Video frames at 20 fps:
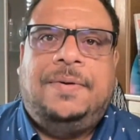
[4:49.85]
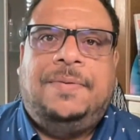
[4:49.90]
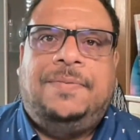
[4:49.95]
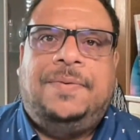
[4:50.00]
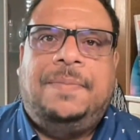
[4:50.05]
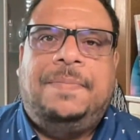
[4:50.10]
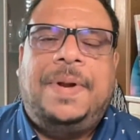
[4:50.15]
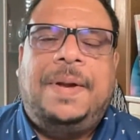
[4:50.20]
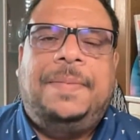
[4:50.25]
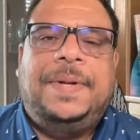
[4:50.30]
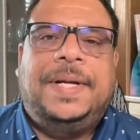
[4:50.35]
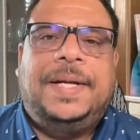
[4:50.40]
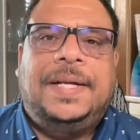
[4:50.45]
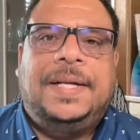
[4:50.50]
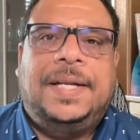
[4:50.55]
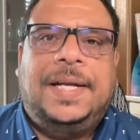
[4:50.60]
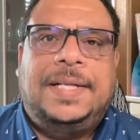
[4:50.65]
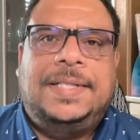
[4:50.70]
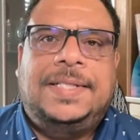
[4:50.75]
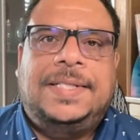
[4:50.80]
you know,
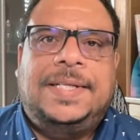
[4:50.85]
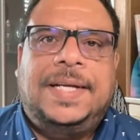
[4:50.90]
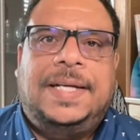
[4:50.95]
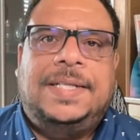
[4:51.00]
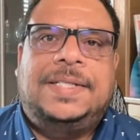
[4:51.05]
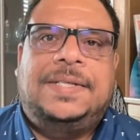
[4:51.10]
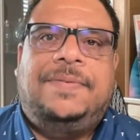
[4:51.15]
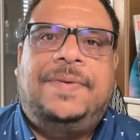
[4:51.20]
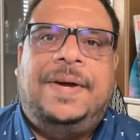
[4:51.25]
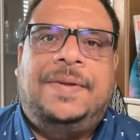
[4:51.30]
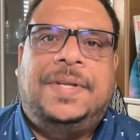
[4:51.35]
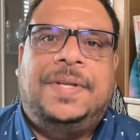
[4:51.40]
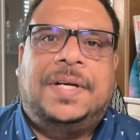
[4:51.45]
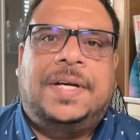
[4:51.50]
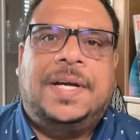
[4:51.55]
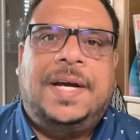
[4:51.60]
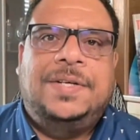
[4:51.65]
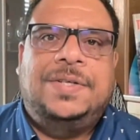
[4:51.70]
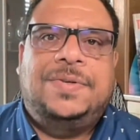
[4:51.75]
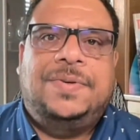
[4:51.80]
Republican-led states
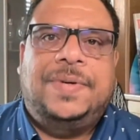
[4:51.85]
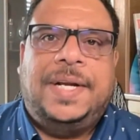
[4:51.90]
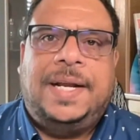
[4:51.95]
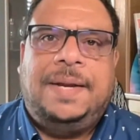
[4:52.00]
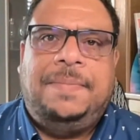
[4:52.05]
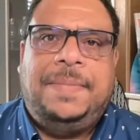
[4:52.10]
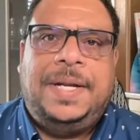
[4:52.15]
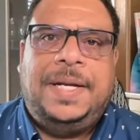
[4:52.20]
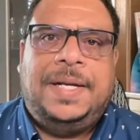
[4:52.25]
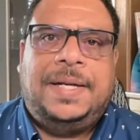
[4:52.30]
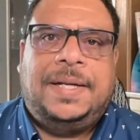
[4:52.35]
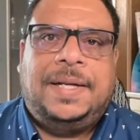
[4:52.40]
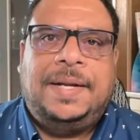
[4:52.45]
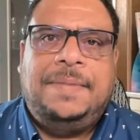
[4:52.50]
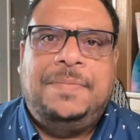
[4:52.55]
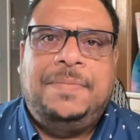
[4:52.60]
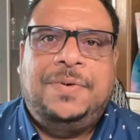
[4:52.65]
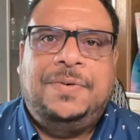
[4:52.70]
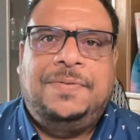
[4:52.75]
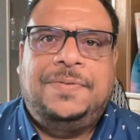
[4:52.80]
around the country
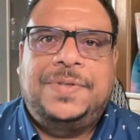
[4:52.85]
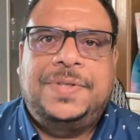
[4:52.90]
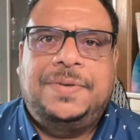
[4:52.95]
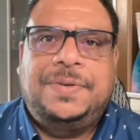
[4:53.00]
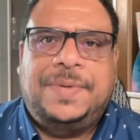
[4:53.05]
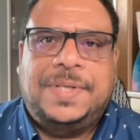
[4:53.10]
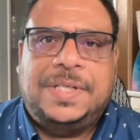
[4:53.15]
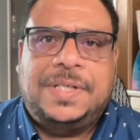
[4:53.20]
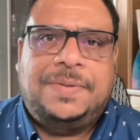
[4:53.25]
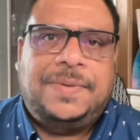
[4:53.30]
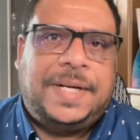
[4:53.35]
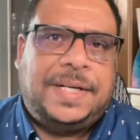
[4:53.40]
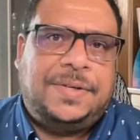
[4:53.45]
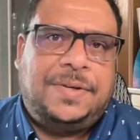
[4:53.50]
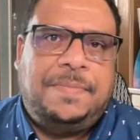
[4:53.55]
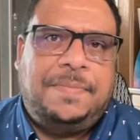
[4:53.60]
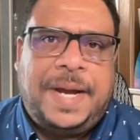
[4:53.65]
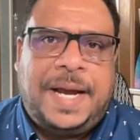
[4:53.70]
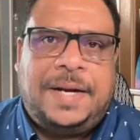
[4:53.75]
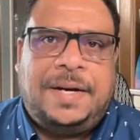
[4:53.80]
immediately moved to
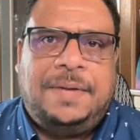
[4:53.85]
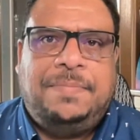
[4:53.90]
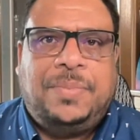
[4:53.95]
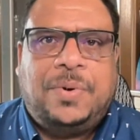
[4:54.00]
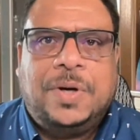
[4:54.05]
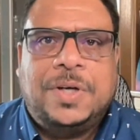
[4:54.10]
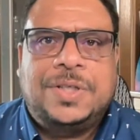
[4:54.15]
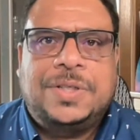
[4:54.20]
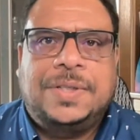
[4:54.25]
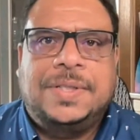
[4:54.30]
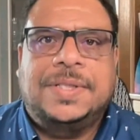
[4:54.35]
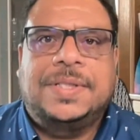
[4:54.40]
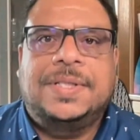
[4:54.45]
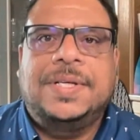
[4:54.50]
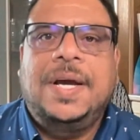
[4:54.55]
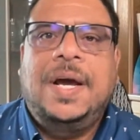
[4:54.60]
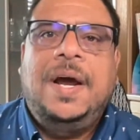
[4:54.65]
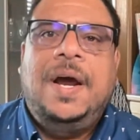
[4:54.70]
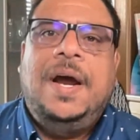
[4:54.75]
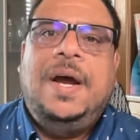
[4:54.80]
restrict or ban
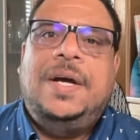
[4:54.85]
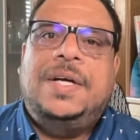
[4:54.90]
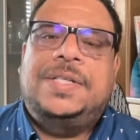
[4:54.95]
abortion